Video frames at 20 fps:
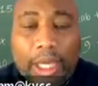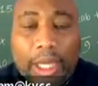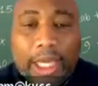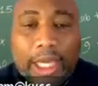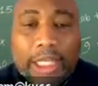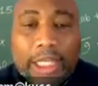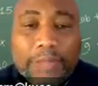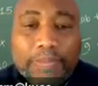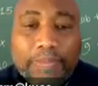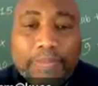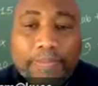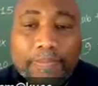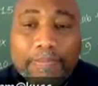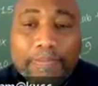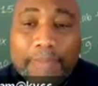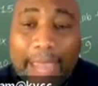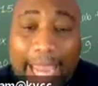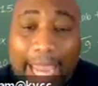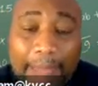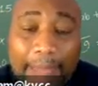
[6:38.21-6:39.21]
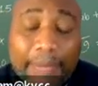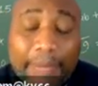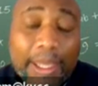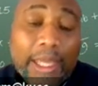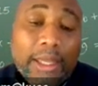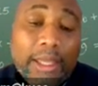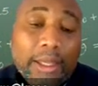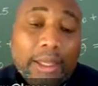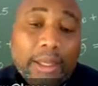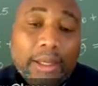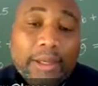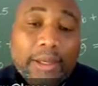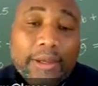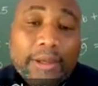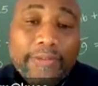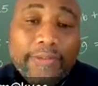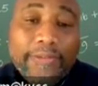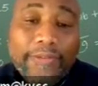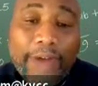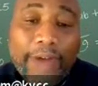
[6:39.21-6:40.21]
is maybe
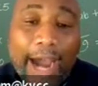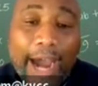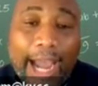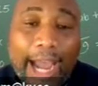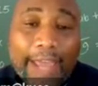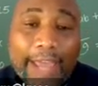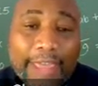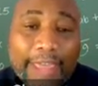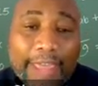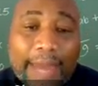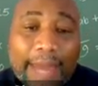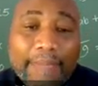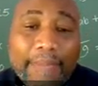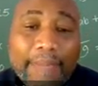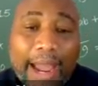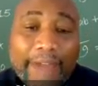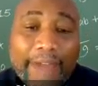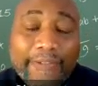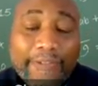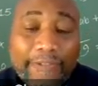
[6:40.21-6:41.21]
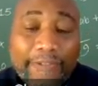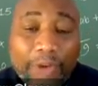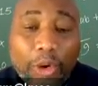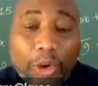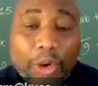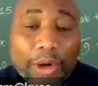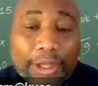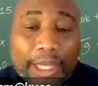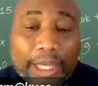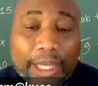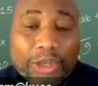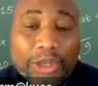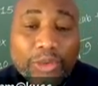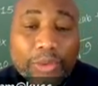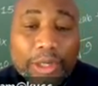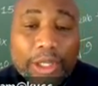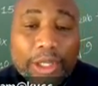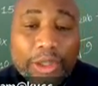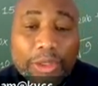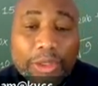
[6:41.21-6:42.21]
divide that by 4, that
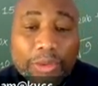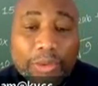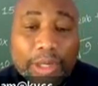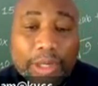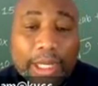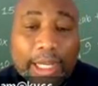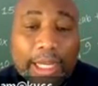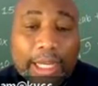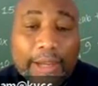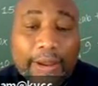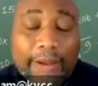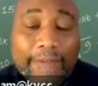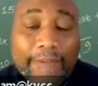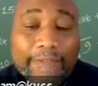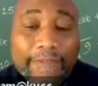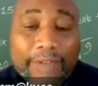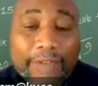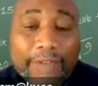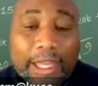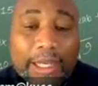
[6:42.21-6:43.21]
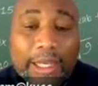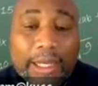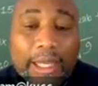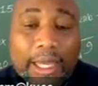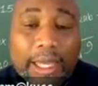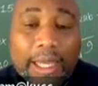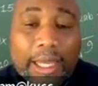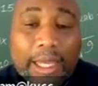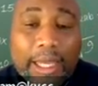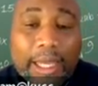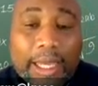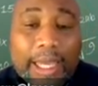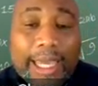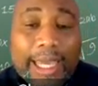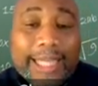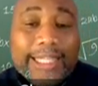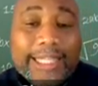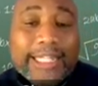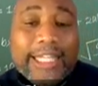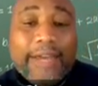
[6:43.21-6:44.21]
23 feet
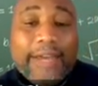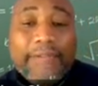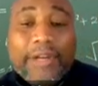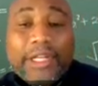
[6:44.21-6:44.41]
and 7